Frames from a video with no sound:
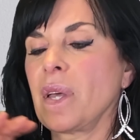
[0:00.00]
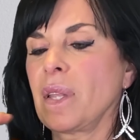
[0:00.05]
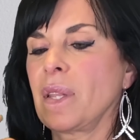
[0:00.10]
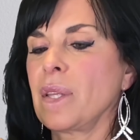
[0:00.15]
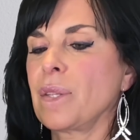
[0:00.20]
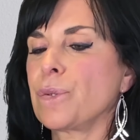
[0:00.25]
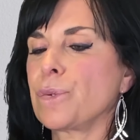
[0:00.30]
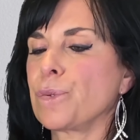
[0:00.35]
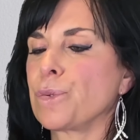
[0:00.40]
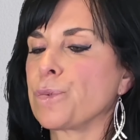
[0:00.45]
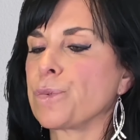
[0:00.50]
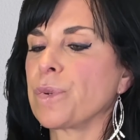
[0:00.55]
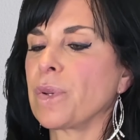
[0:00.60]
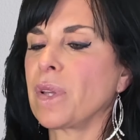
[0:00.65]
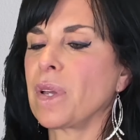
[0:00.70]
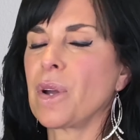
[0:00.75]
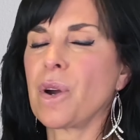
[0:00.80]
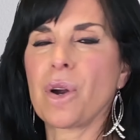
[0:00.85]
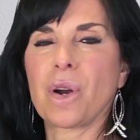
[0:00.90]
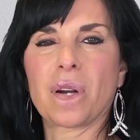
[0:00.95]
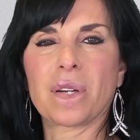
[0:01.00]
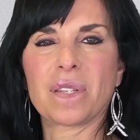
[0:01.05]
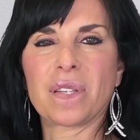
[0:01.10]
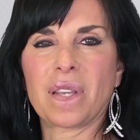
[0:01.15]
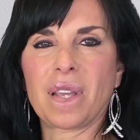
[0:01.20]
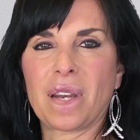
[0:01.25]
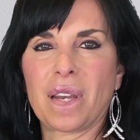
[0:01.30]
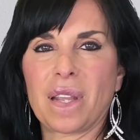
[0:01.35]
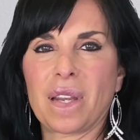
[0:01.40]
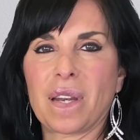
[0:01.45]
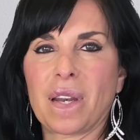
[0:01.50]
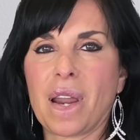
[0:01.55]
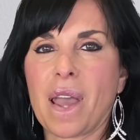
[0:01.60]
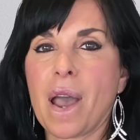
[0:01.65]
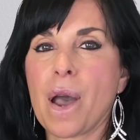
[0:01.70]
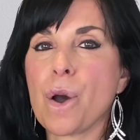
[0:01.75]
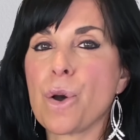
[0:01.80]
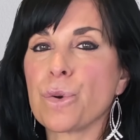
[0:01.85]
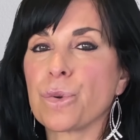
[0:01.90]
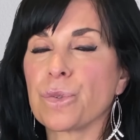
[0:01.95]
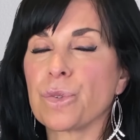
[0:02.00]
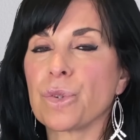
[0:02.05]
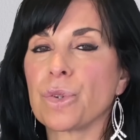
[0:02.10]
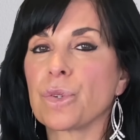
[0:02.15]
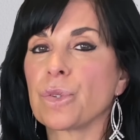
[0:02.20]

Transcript: This one's really hard to get in and out,